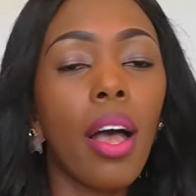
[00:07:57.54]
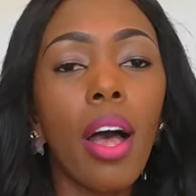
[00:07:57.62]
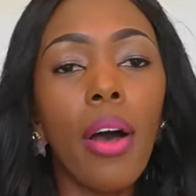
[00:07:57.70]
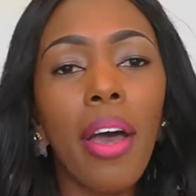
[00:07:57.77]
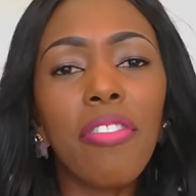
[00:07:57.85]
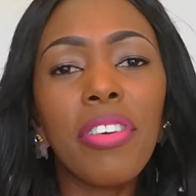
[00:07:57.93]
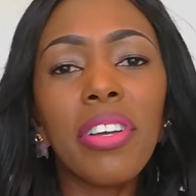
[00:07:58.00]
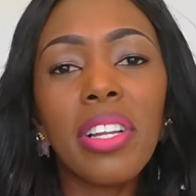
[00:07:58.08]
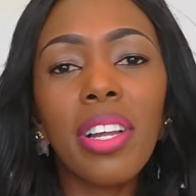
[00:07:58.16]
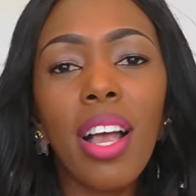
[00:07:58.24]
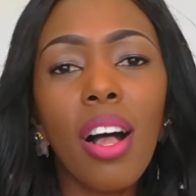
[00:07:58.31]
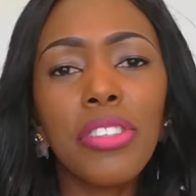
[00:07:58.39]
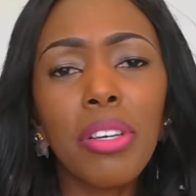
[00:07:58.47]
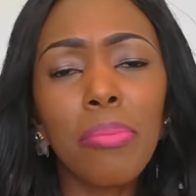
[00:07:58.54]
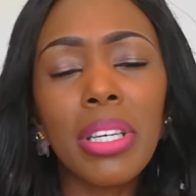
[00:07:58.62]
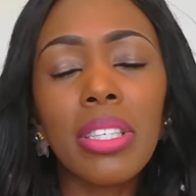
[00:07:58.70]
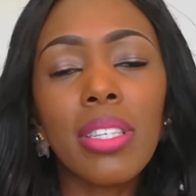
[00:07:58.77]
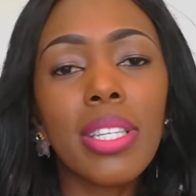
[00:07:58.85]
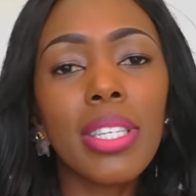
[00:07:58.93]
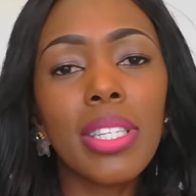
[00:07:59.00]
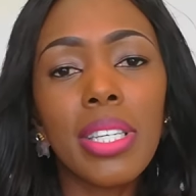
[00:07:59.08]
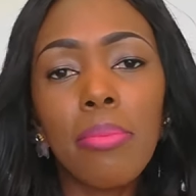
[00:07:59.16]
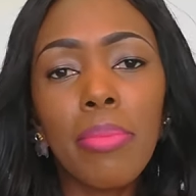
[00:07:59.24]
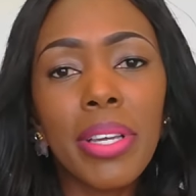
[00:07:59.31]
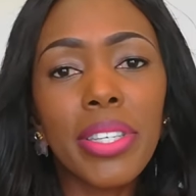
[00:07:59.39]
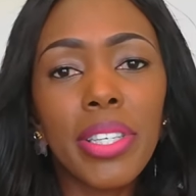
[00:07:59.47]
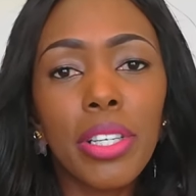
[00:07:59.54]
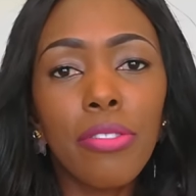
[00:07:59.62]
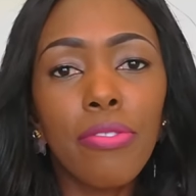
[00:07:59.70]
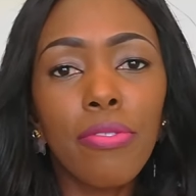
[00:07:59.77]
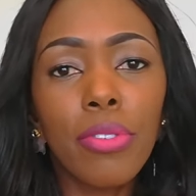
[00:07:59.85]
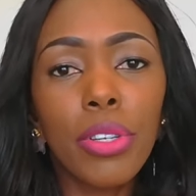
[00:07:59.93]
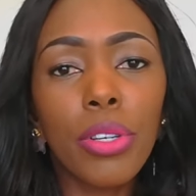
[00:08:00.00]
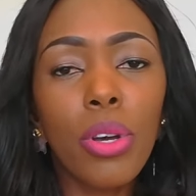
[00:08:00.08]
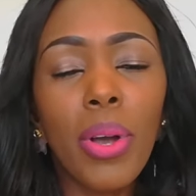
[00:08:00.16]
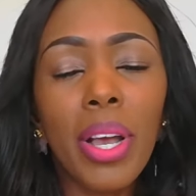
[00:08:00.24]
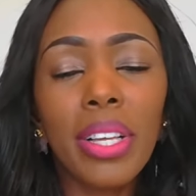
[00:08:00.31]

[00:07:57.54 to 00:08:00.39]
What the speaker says: Our African culture makes it seem as if, you know,